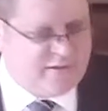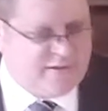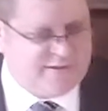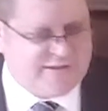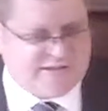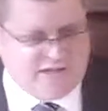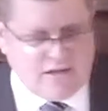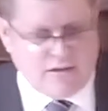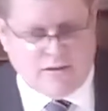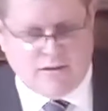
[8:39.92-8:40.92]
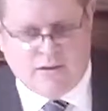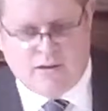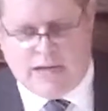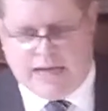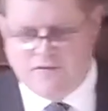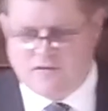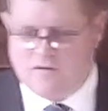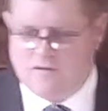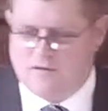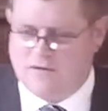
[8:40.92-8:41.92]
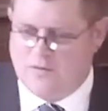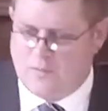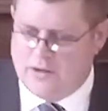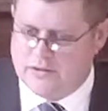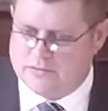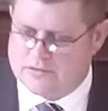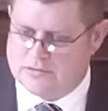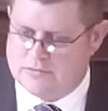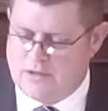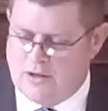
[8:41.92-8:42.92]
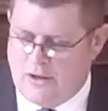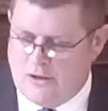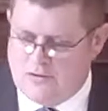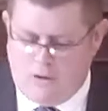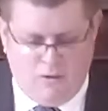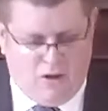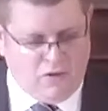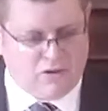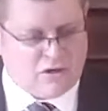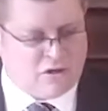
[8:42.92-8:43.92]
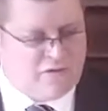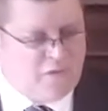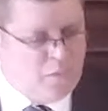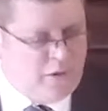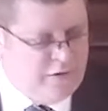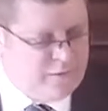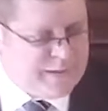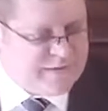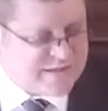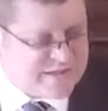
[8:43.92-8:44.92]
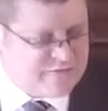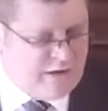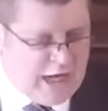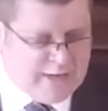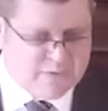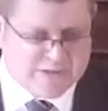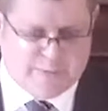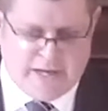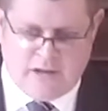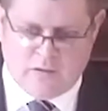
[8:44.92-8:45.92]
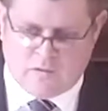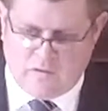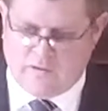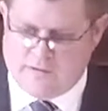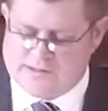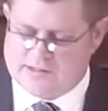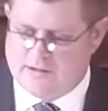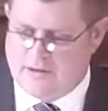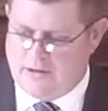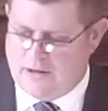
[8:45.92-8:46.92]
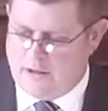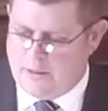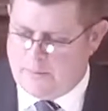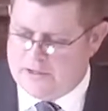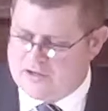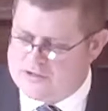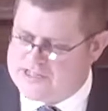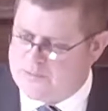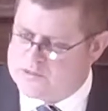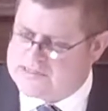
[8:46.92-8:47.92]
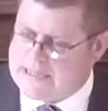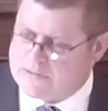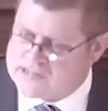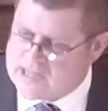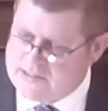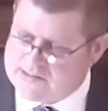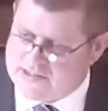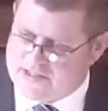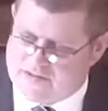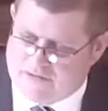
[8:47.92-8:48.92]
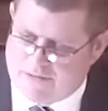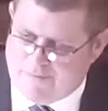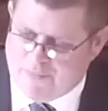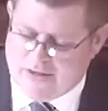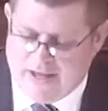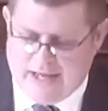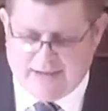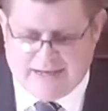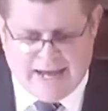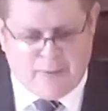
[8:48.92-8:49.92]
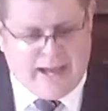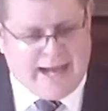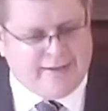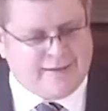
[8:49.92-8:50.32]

sin entered the world. No longer could the world be described as being good because it was now tainted. It now had